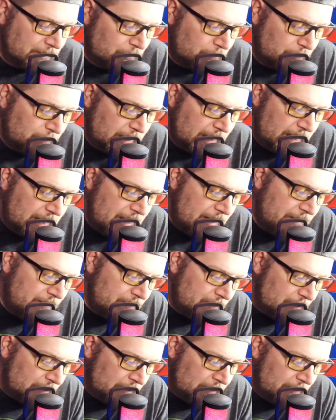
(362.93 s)
you
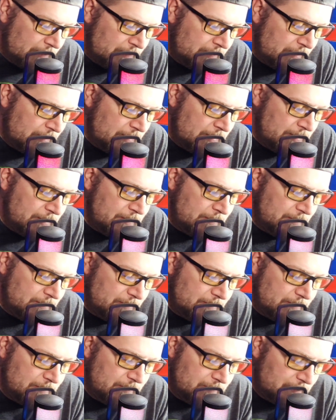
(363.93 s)
can on the
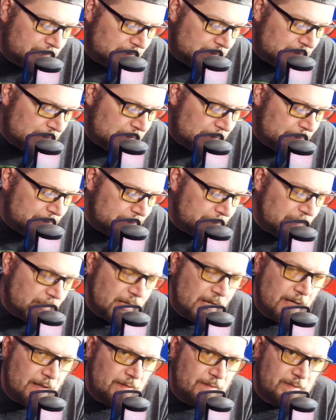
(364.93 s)
uh,
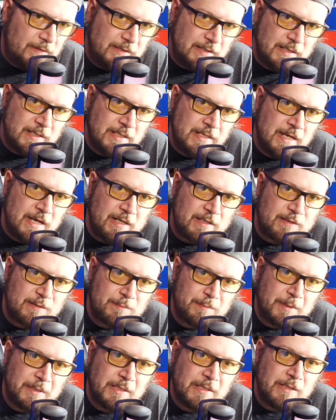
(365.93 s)

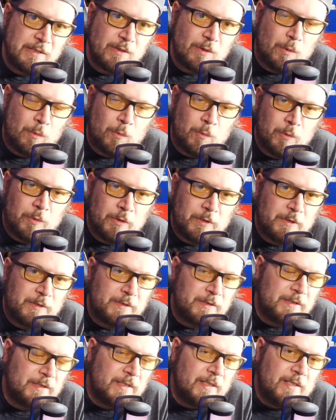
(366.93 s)
EXP
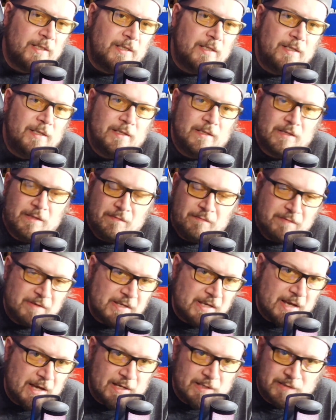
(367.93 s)
or the
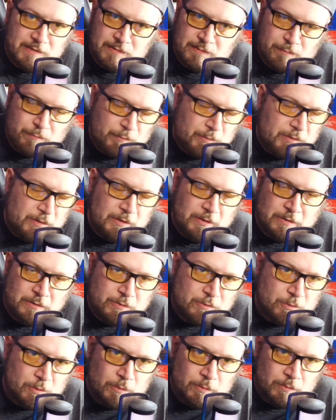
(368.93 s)
VS with the
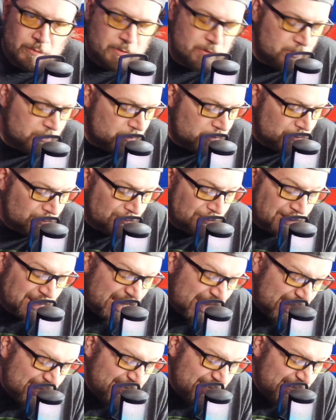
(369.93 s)
controllers. You
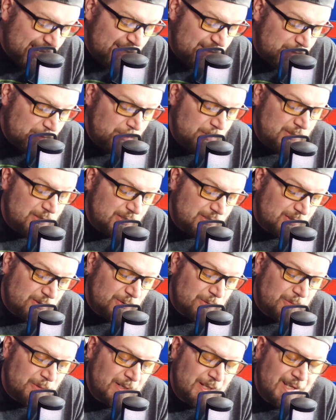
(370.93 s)
cannot do it.
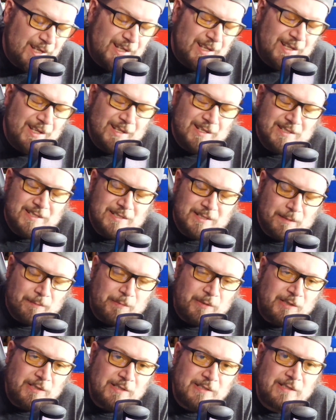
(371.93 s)
So some
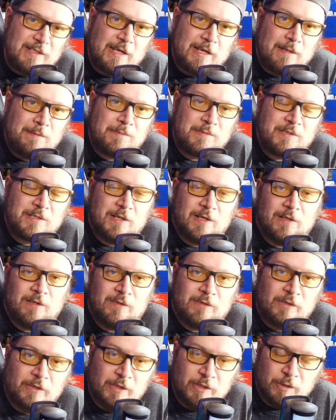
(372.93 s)
of these games get a
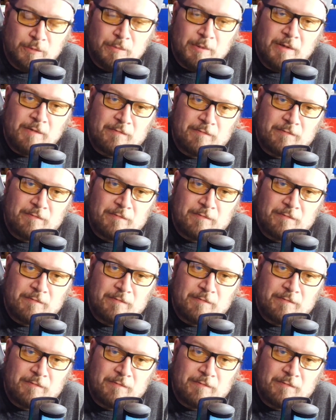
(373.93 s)
little bit